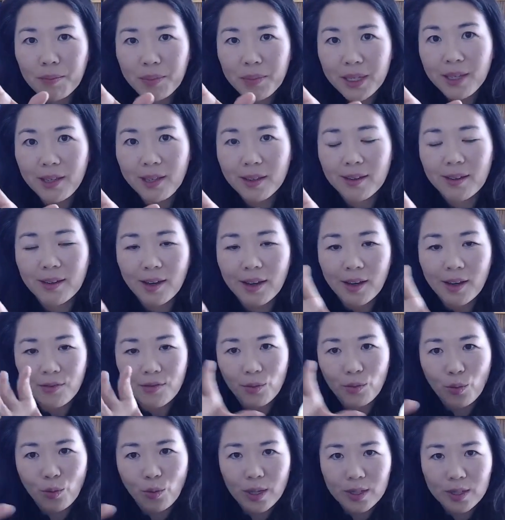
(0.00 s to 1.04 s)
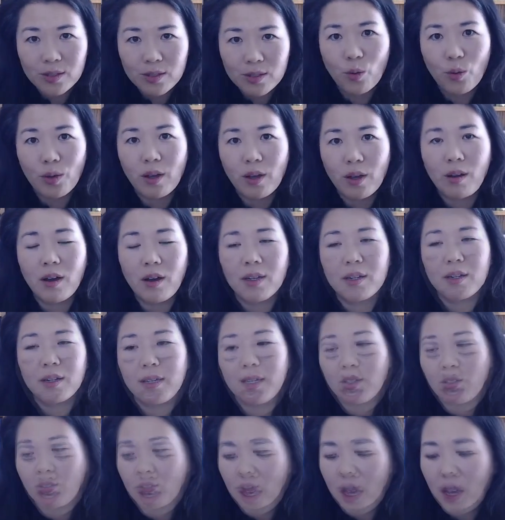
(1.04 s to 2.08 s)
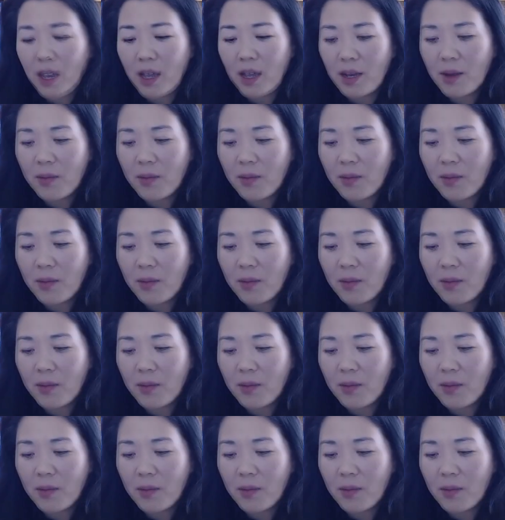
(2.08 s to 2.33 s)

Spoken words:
peak of what's going on in your